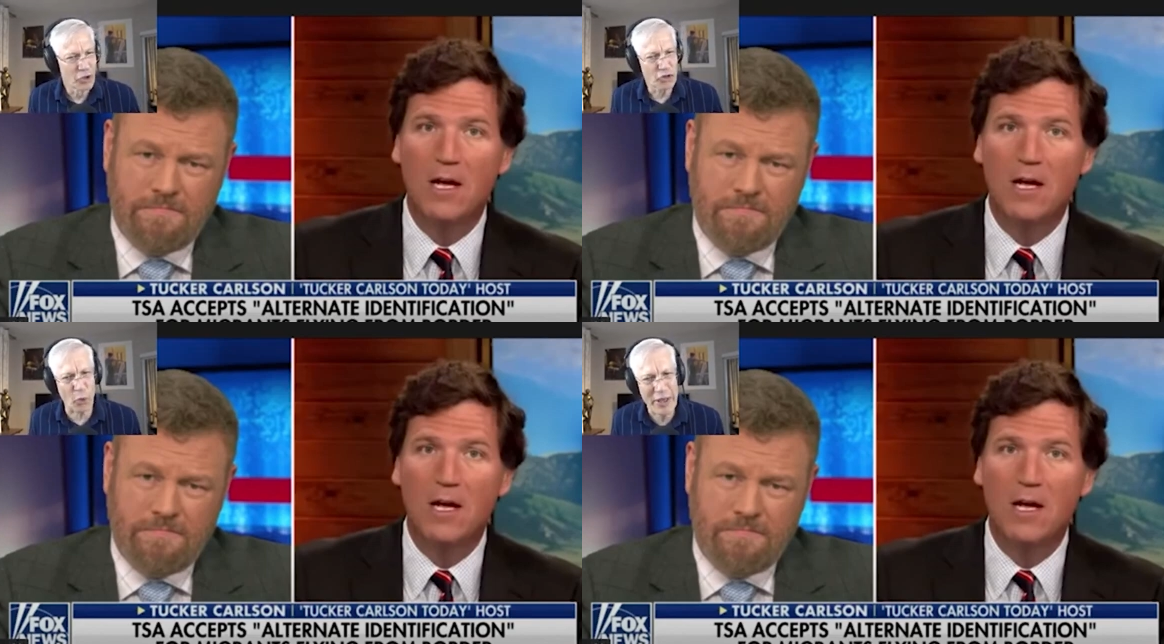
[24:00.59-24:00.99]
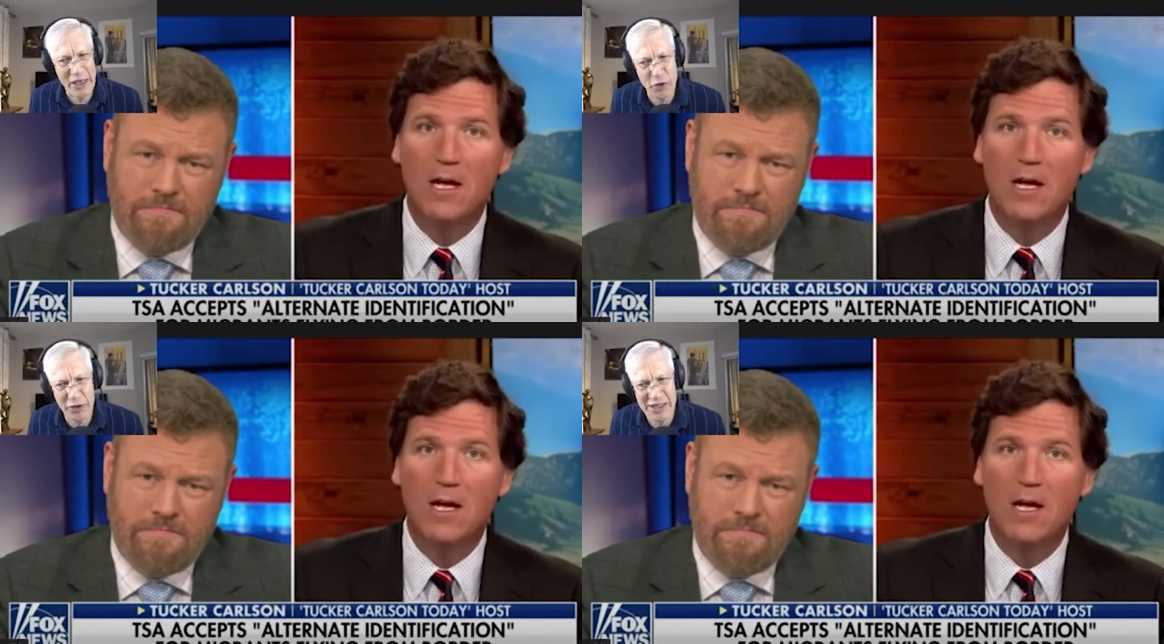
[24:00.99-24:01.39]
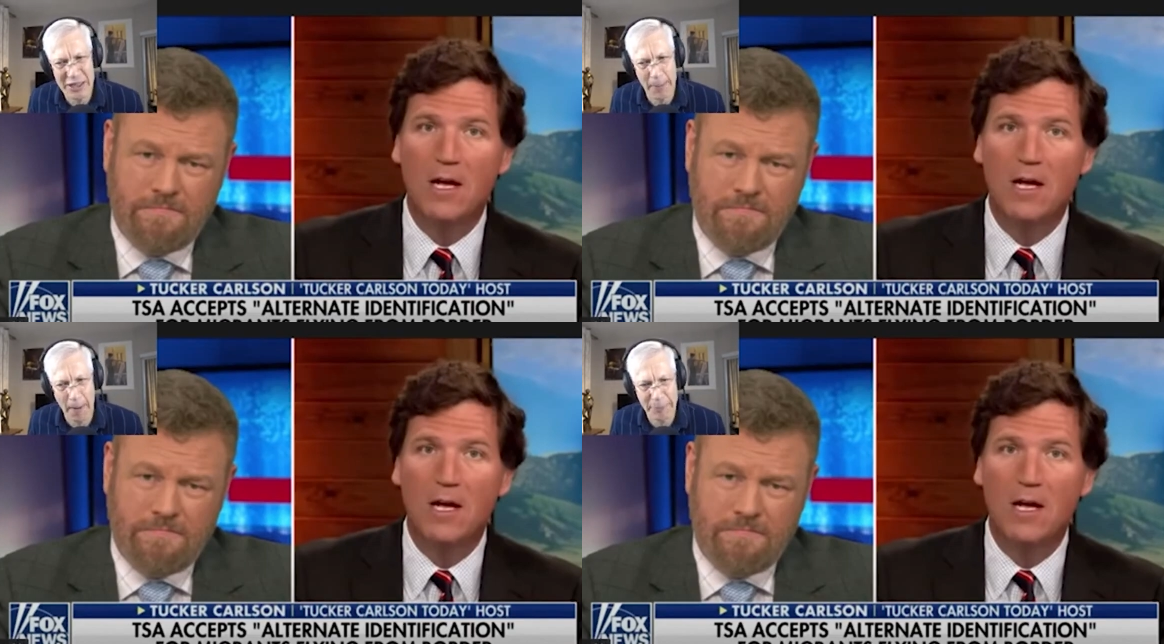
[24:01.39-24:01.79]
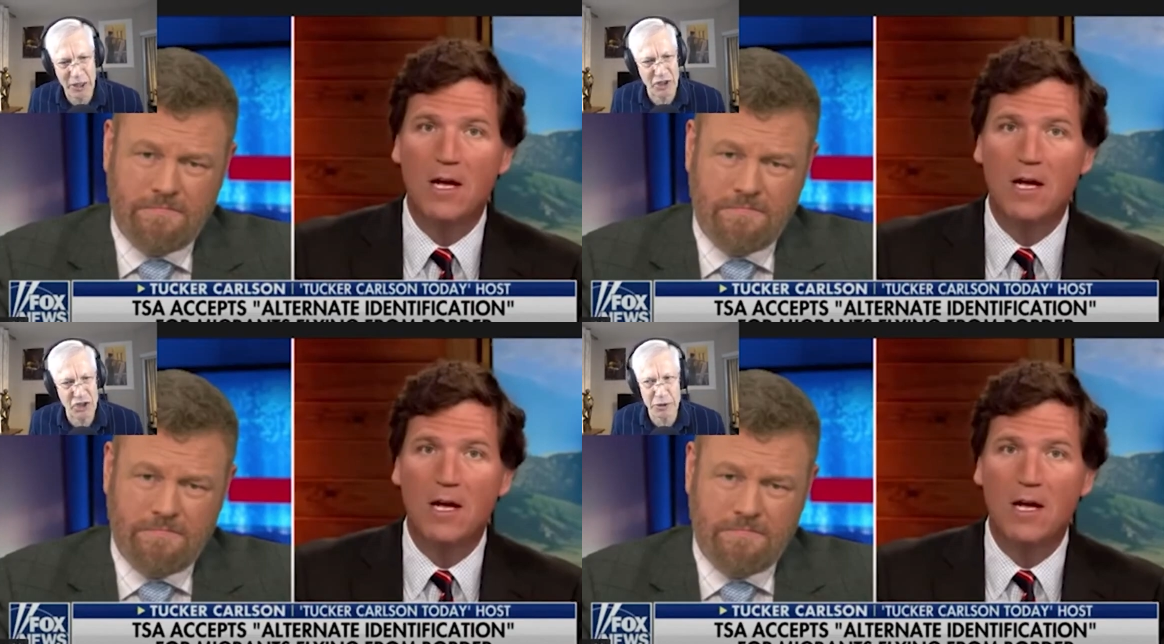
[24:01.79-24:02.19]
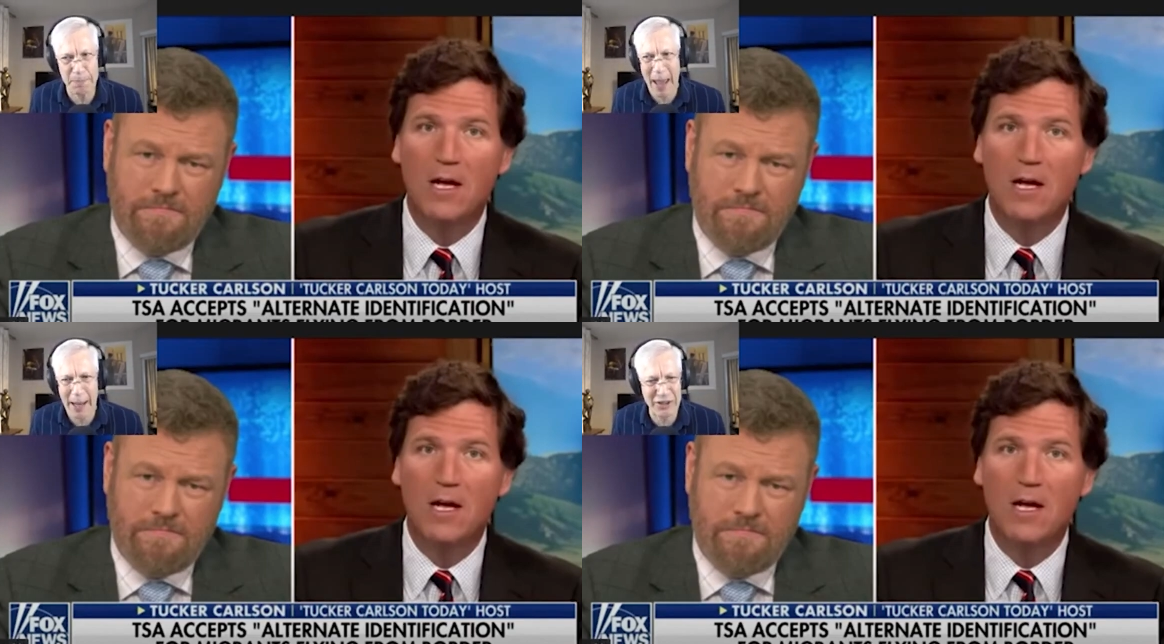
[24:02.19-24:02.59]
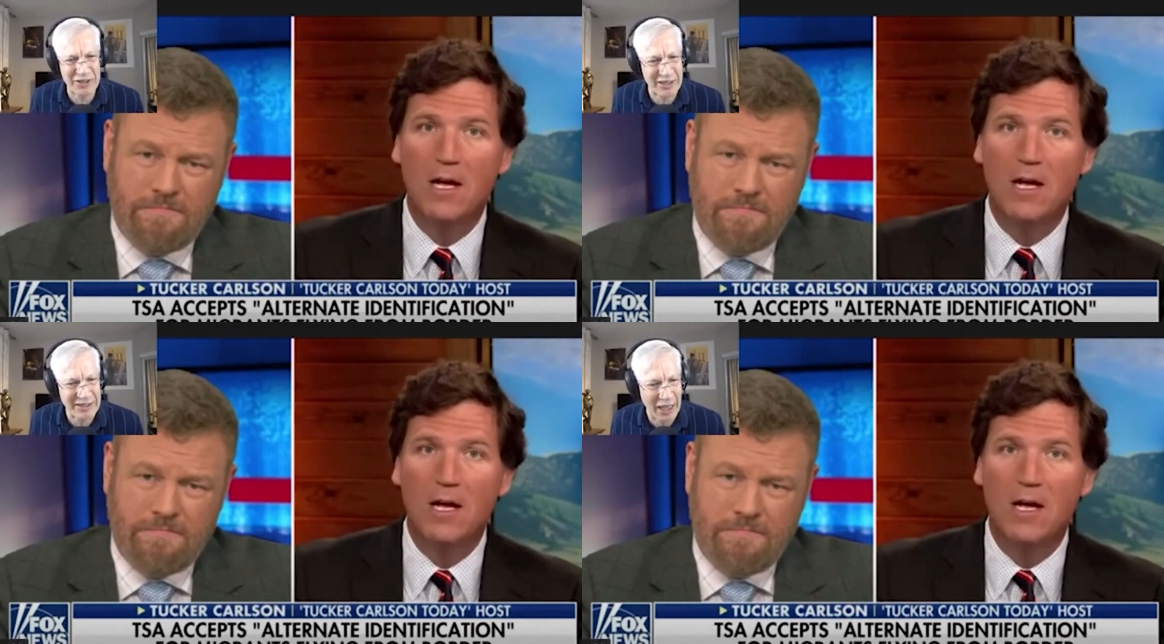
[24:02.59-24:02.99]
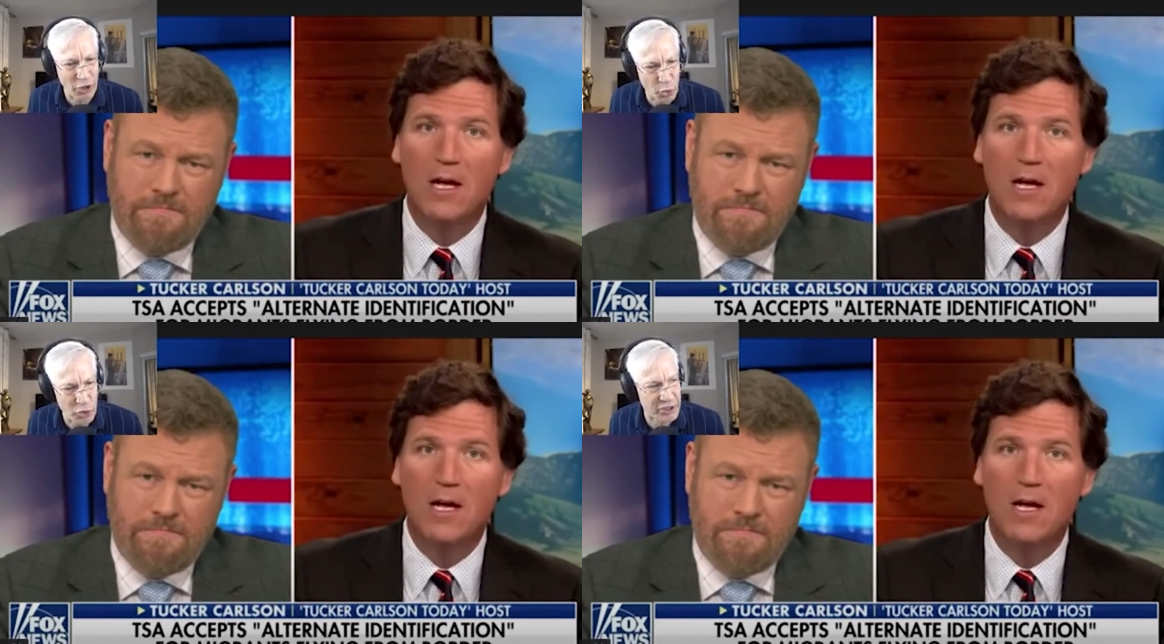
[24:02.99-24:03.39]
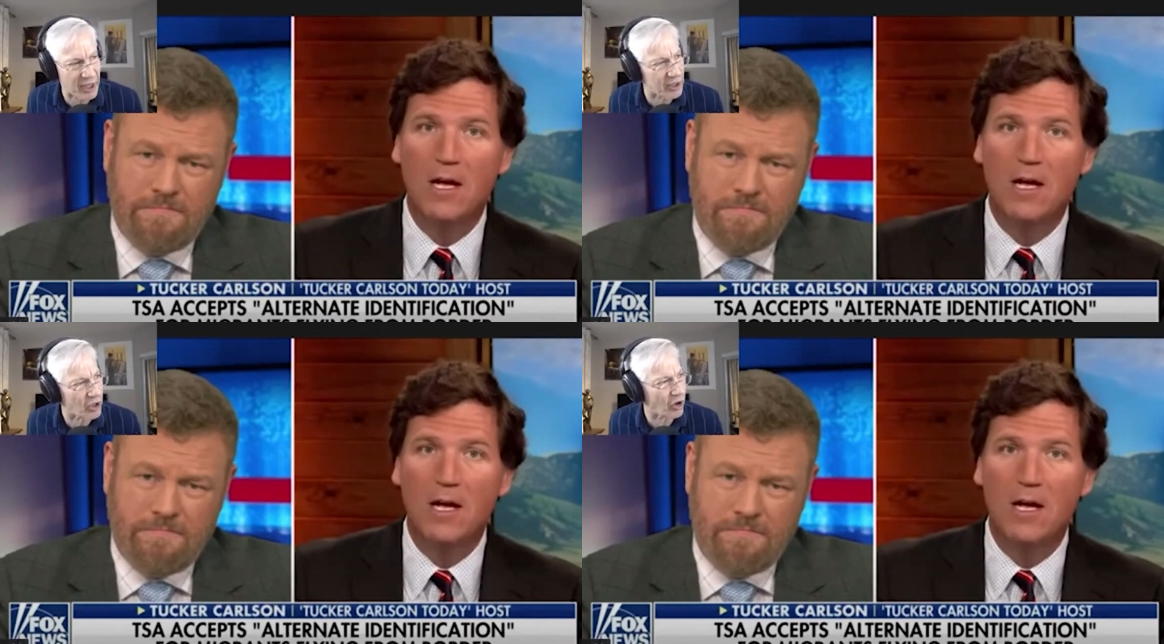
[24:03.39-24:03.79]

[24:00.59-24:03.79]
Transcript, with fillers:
Speaker 1: So increasing the population is bad because it dilutes Tucker